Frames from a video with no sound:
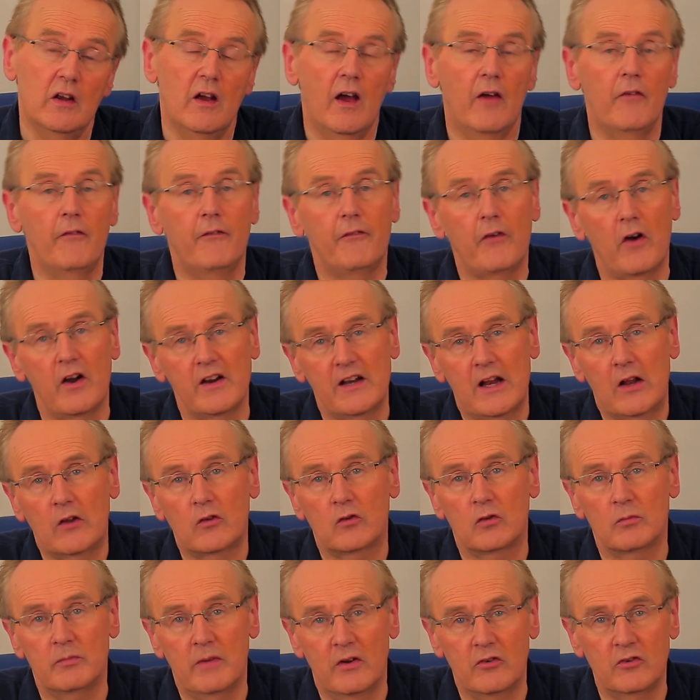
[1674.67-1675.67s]
and
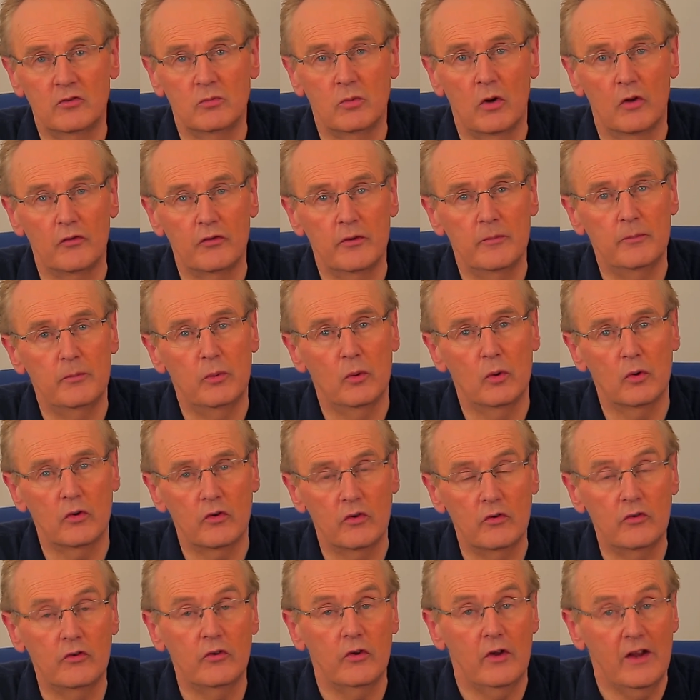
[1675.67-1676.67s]
finance will measure what's
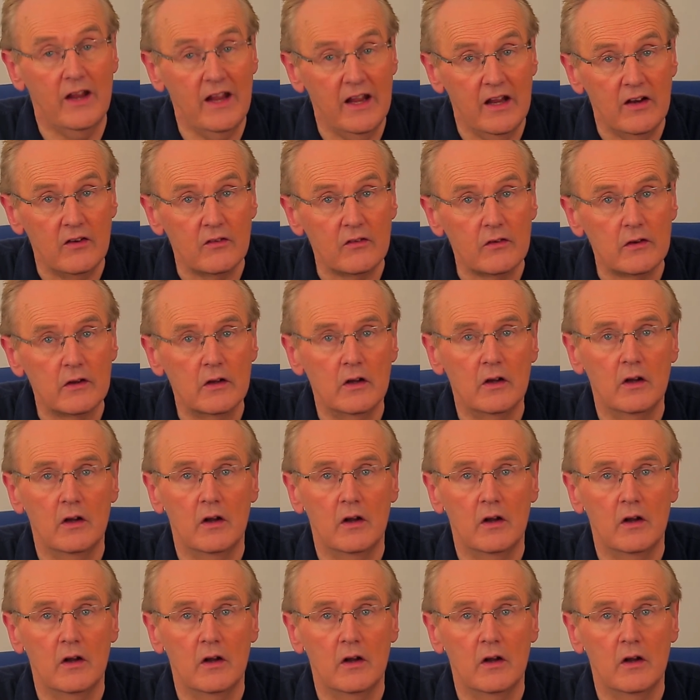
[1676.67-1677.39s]
important to it,